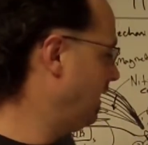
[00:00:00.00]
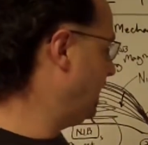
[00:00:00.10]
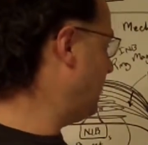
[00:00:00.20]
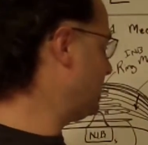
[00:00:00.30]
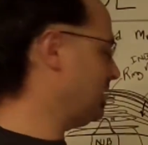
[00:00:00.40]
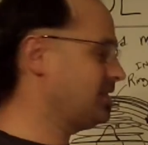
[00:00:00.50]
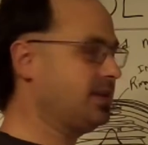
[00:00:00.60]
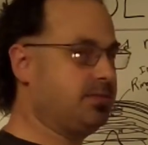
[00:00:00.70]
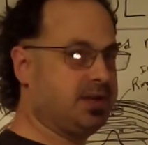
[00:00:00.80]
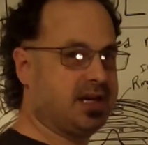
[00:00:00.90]
And that's
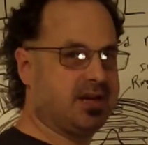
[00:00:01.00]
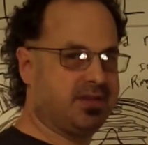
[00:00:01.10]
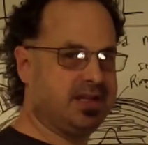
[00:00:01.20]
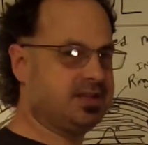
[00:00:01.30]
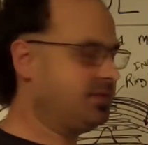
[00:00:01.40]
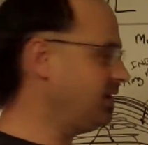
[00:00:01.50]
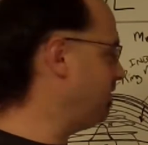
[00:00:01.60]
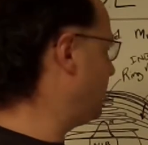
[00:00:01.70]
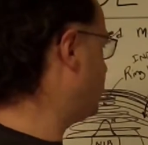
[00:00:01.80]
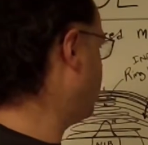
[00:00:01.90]
going to be kind of an easy way to
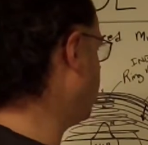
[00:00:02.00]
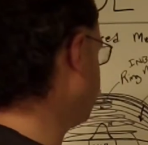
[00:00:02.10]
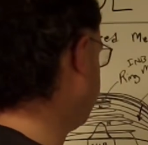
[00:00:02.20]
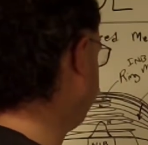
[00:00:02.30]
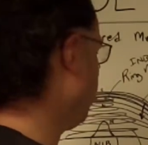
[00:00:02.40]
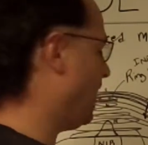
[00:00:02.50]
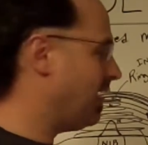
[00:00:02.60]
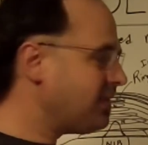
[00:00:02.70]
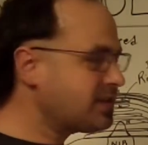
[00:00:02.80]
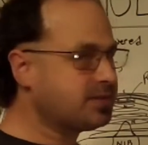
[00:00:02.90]
fix that as well.
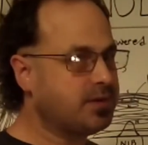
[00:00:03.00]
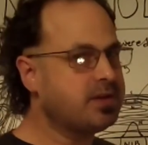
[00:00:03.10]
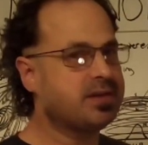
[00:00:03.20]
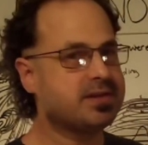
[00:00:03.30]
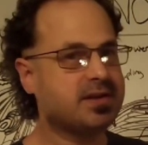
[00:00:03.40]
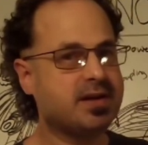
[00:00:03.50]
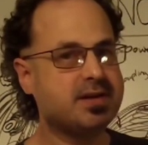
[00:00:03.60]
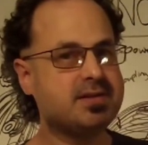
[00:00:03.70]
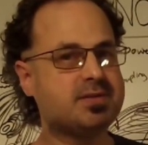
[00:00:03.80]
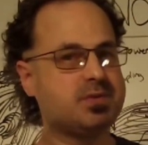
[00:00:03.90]
I've got some other
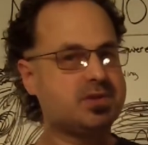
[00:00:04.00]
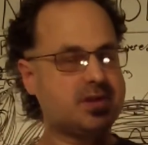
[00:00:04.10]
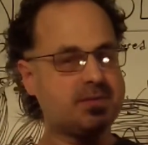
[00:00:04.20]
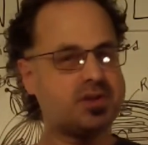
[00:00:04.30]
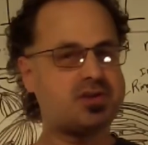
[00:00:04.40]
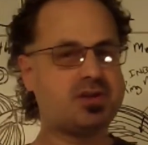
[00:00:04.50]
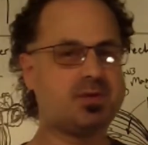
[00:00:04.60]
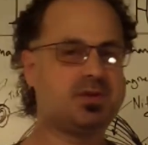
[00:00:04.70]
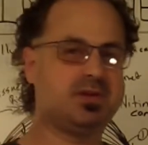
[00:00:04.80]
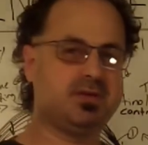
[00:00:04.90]
designs which I'm going to share
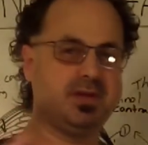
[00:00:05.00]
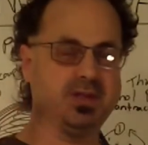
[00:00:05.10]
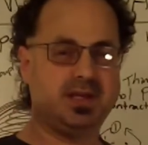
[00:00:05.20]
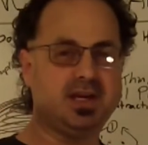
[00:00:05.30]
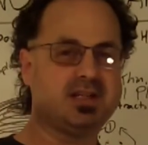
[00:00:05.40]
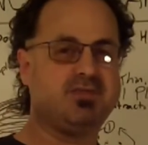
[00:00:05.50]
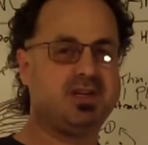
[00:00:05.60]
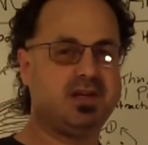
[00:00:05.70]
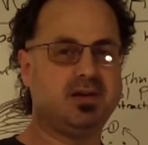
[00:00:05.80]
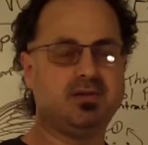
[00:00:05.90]
with you in the next
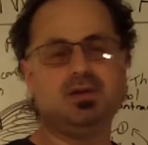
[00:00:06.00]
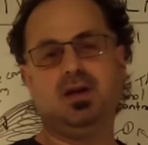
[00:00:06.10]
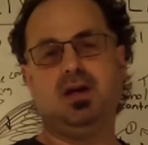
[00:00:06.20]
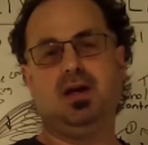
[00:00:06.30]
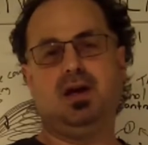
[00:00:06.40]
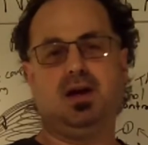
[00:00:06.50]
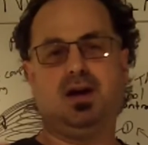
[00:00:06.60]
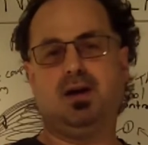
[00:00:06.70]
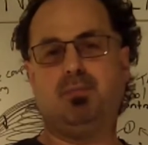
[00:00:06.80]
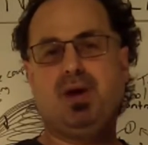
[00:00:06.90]
video
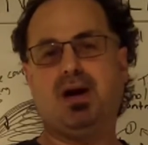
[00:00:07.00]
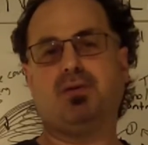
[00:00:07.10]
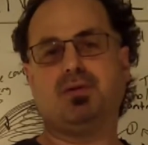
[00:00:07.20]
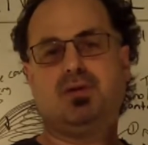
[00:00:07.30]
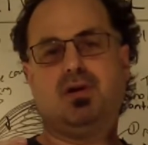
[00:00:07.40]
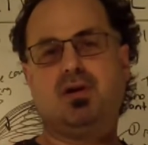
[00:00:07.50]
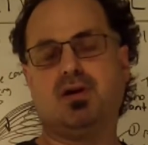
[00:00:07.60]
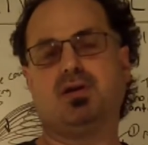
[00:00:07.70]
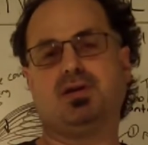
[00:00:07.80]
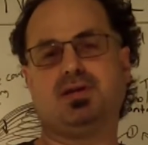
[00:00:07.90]
about
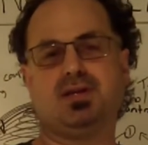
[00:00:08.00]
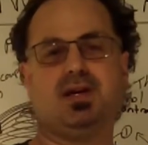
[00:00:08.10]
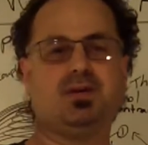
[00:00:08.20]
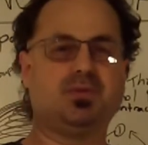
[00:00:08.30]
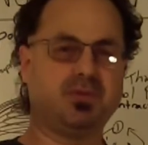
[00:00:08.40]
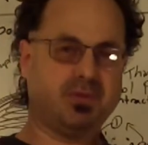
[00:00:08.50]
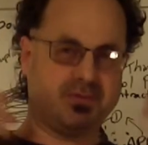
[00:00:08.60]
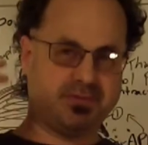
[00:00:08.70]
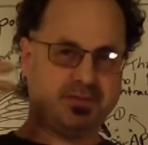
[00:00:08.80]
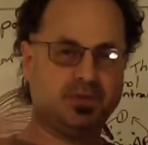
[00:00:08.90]
heart design or
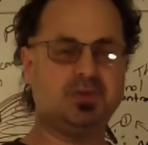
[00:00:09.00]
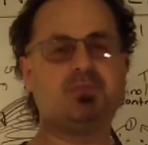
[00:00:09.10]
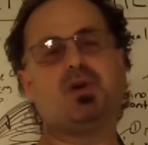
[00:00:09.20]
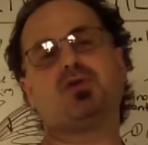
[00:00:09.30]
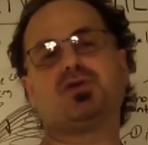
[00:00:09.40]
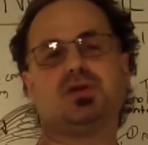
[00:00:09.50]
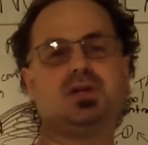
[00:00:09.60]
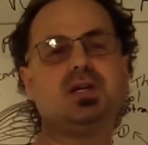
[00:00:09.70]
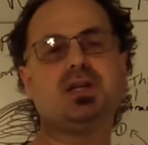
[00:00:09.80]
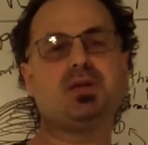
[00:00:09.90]
fluid
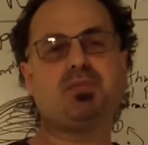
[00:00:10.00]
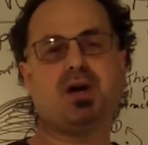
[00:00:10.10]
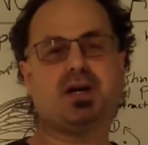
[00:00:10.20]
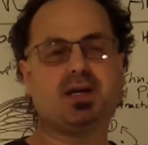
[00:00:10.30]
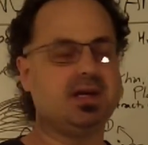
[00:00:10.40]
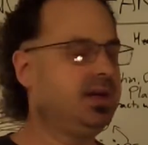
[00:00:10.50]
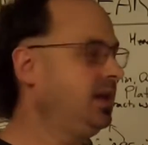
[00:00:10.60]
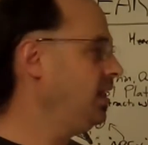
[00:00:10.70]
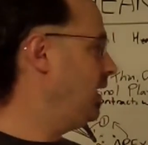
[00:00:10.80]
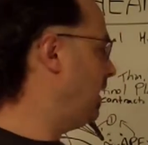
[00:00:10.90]
motion in the body,
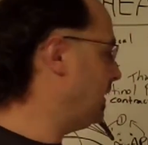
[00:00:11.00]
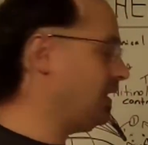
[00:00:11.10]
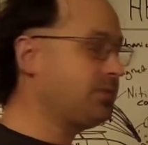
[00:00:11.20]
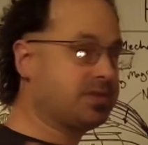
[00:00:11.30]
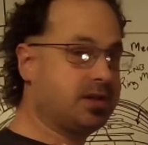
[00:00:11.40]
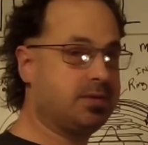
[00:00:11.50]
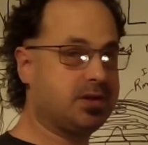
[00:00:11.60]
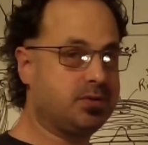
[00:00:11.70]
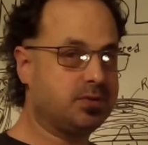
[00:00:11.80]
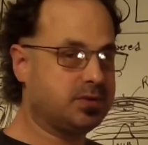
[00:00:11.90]
and that one's going to
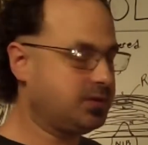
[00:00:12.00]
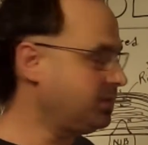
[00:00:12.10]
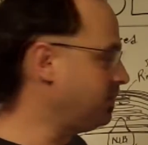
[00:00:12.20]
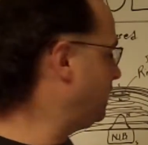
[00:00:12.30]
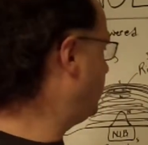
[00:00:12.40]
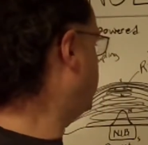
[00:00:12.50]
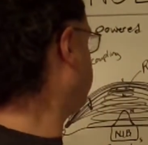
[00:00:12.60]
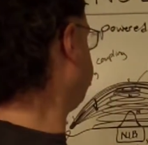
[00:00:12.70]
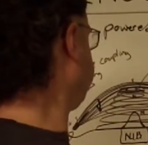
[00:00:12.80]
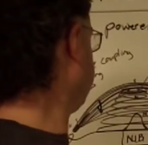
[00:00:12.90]
be cool too.
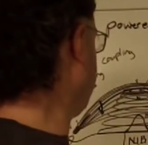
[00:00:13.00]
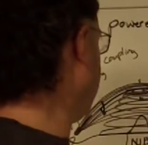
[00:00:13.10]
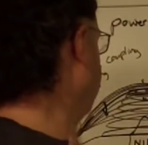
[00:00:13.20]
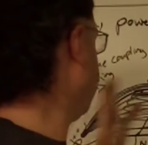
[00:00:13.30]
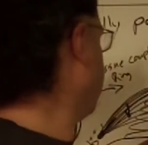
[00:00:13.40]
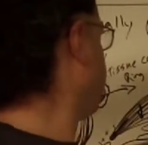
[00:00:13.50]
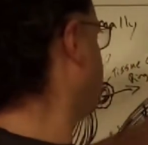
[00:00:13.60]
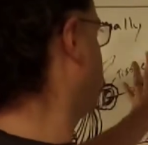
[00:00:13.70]
But let's